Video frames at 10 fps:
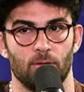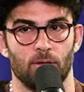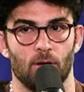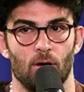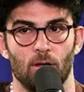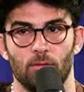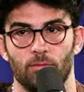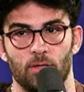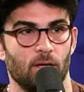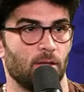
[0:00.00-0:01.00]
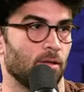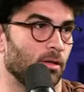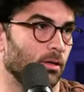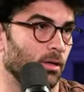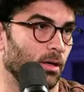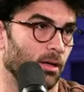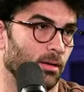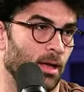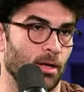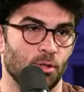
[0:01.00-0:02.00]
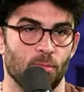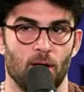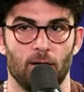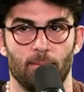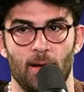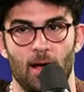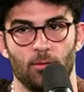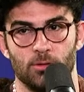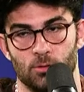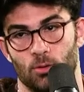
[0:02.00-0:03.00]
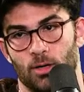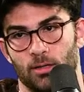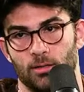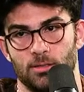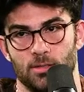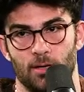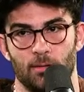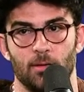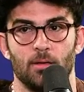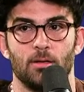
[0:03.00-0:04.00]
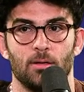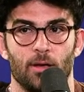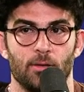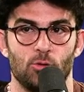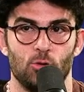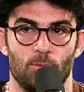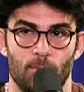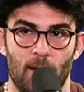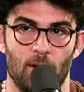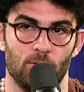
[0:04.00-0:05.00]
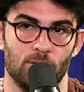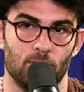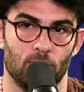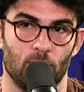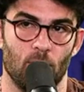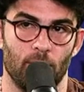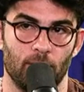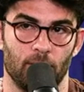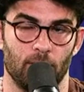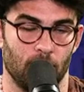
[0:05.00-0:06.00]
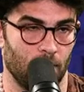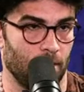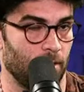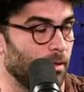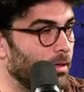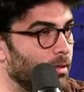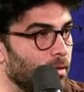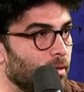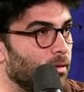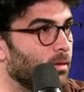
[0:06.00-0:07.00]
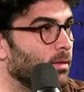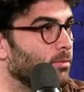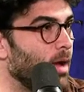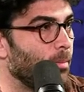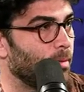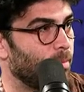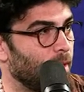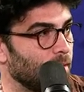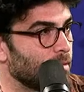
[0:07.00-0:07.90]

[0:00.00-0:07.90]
with all of the other hegemonic powers, or at least like superpowers that are growing at a rapid pace.